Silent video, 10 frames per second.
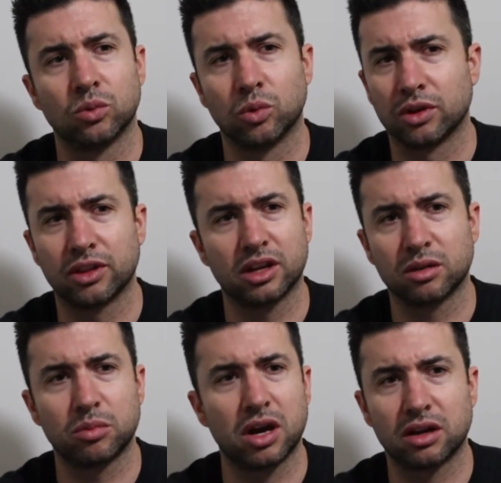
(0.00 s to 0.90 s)
Within
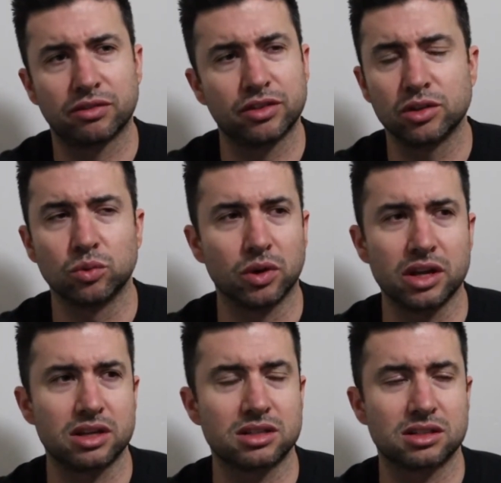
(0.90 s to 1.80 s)
about a few
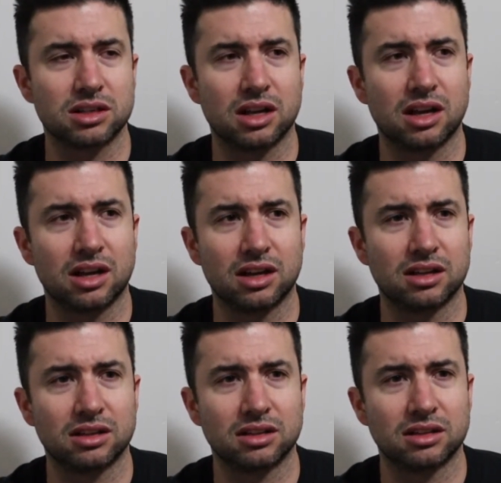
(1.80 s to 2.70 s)
weeks, uh,
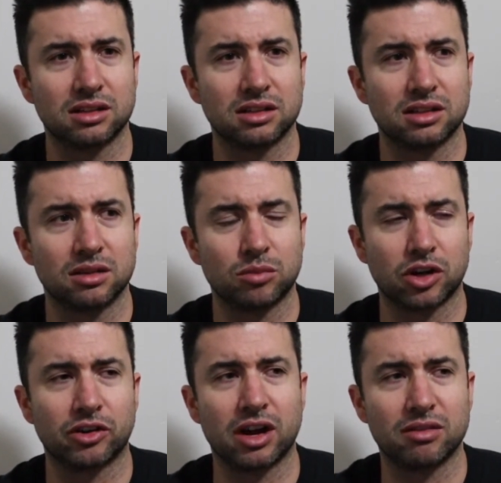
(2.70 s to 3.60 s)

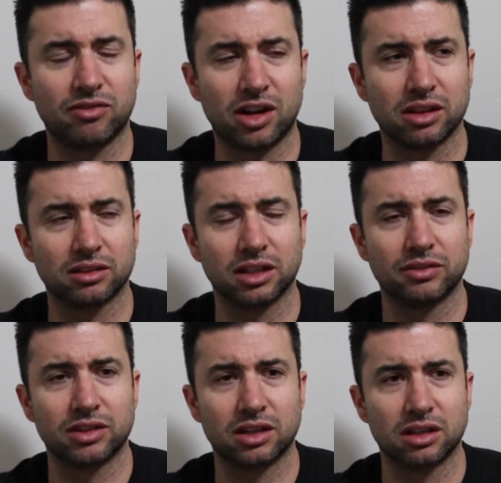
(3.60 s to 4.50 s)
my grandfather
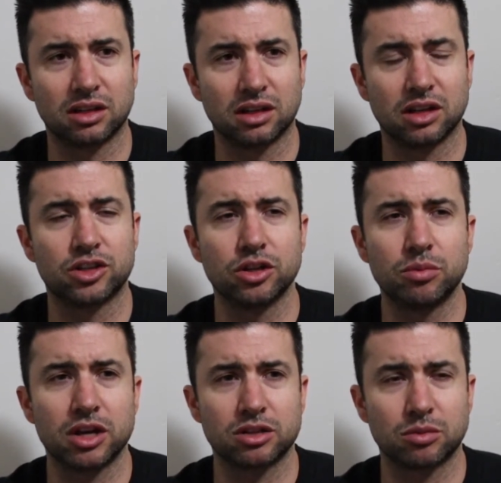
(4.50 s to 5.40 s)
lived in a, a
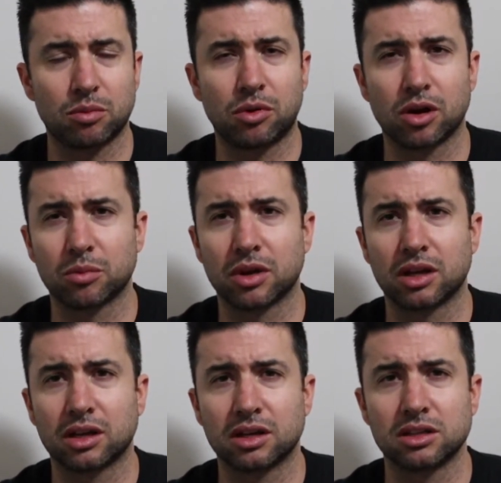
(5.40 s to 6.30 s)
two-bedroom apartment
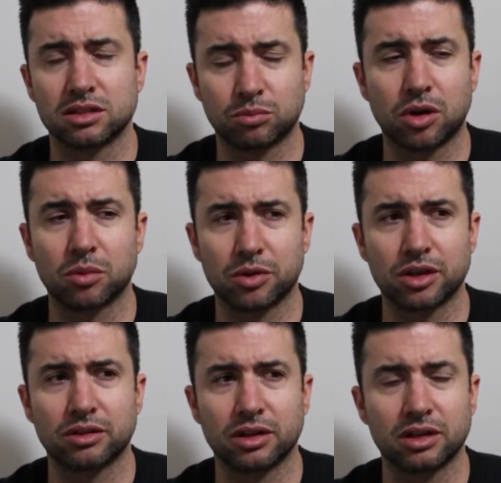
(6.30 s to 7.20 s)
in his apartment
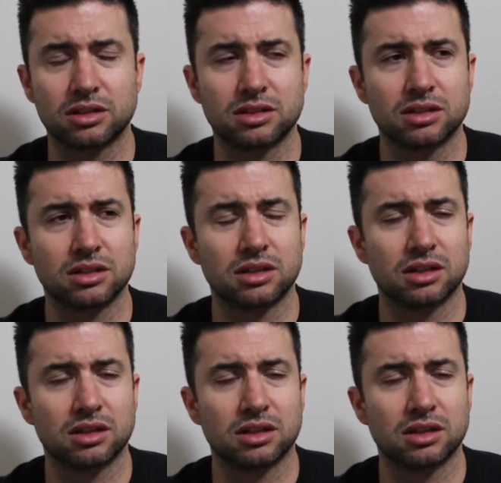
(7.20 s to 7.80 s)
units.